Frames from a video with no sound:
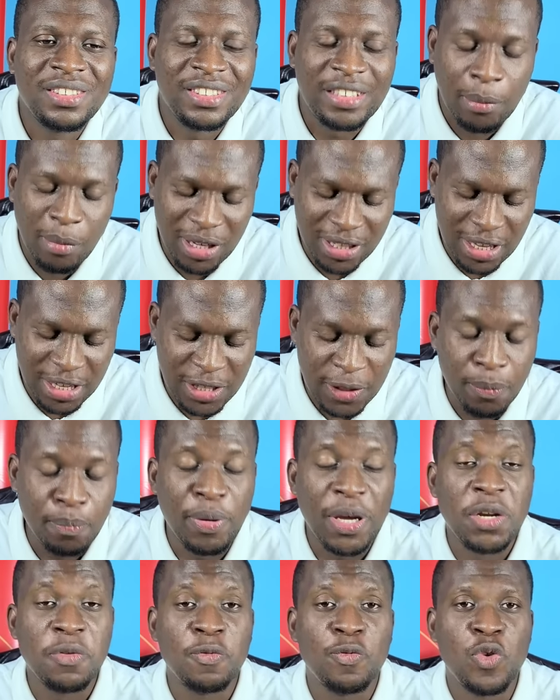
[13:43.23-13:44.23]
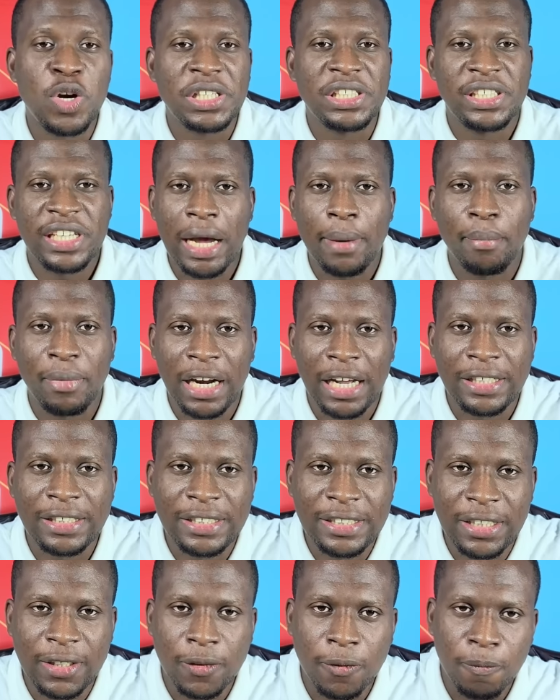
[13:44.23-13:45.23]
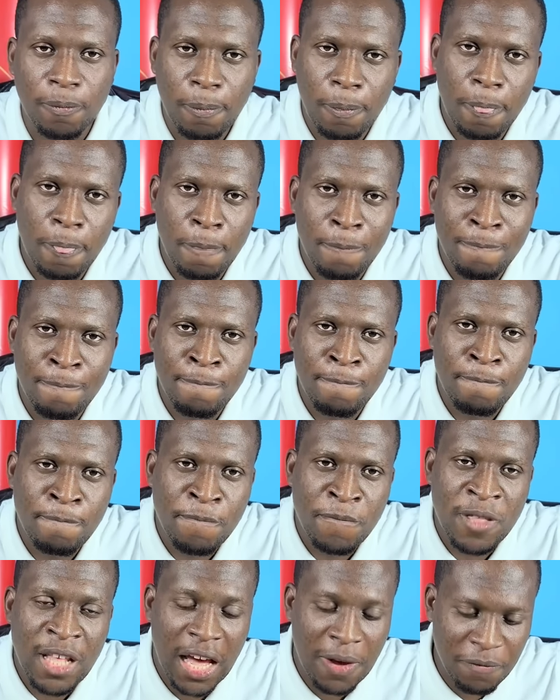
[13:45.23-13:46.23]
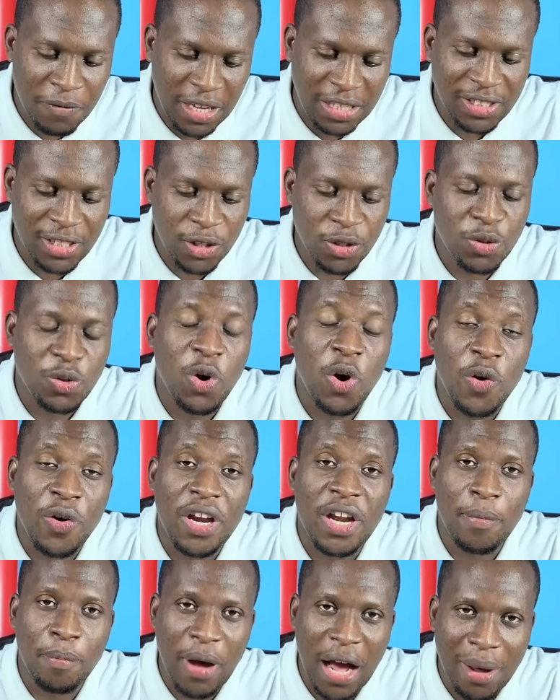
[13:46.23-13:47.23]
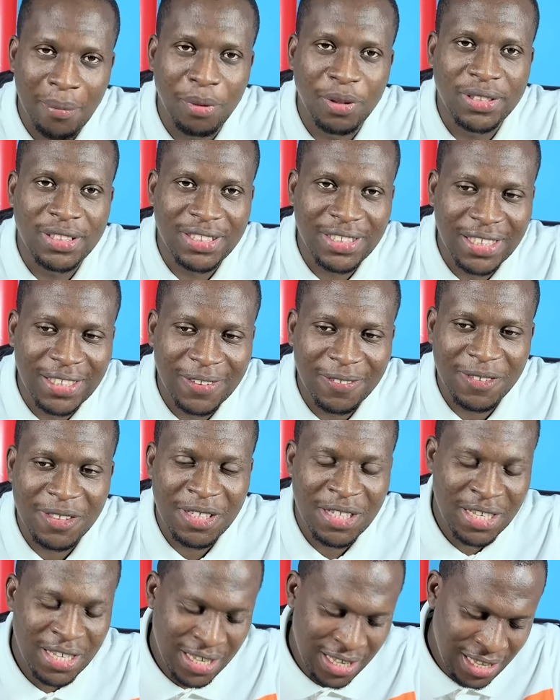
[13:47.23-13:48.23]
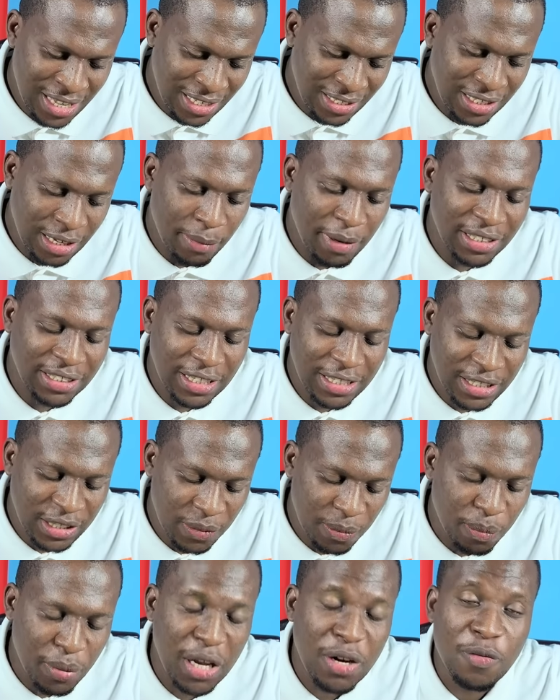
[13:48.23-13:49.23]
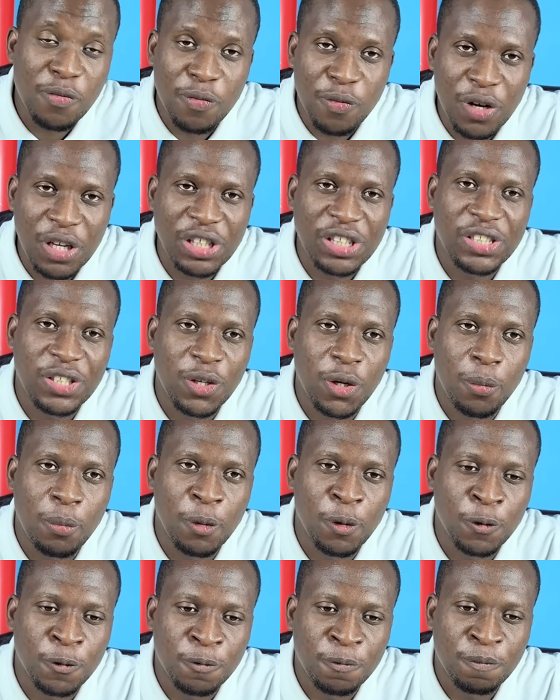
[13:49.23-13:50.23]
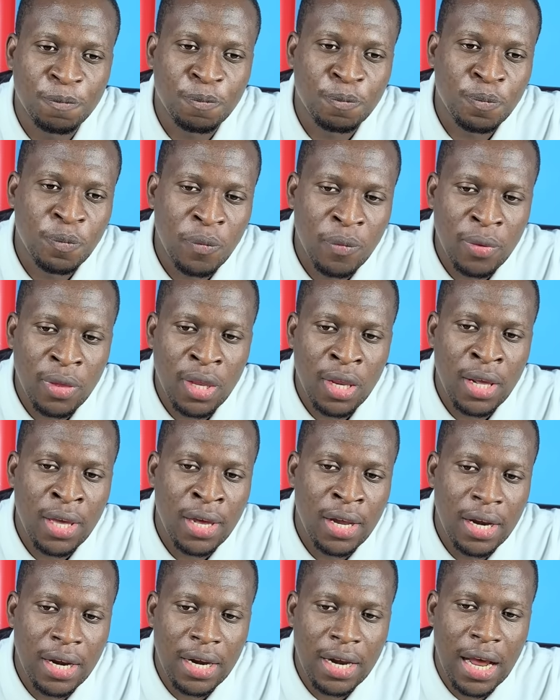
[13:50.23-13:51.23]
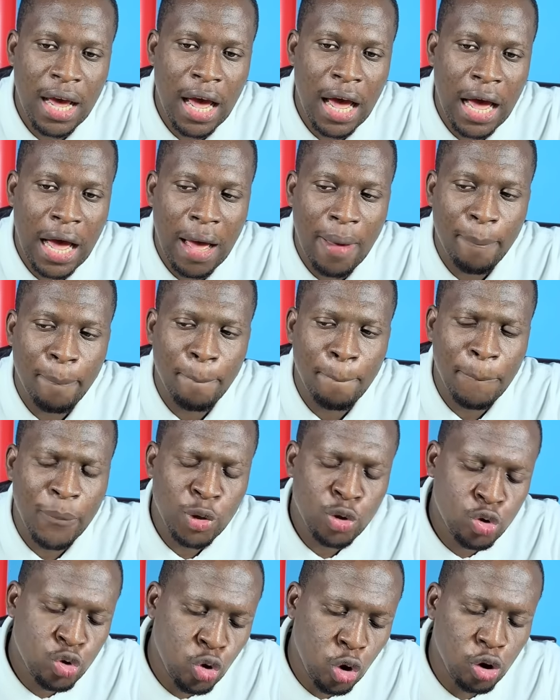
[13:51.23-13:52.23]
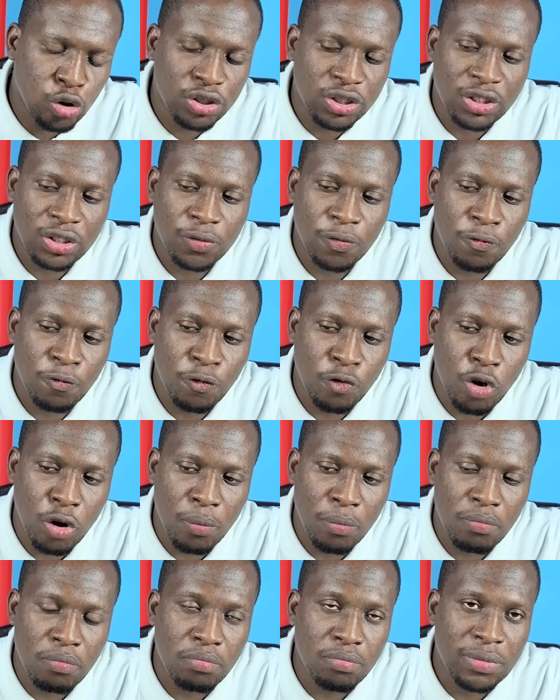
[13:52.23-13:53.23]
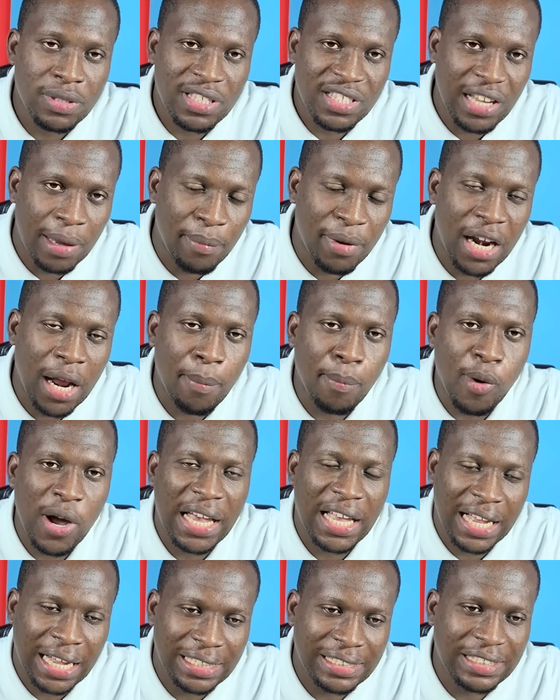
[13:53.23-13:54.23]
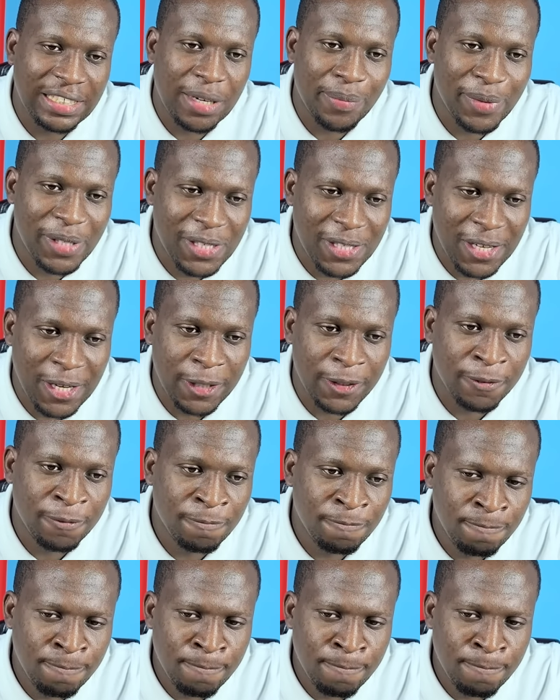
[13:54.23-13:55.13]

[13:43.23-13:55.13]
Some of these impending for Shia Marantiano after the story in the Babon thing. Some of these impending for Shia. Now, my source from Samana Boy Catcher me say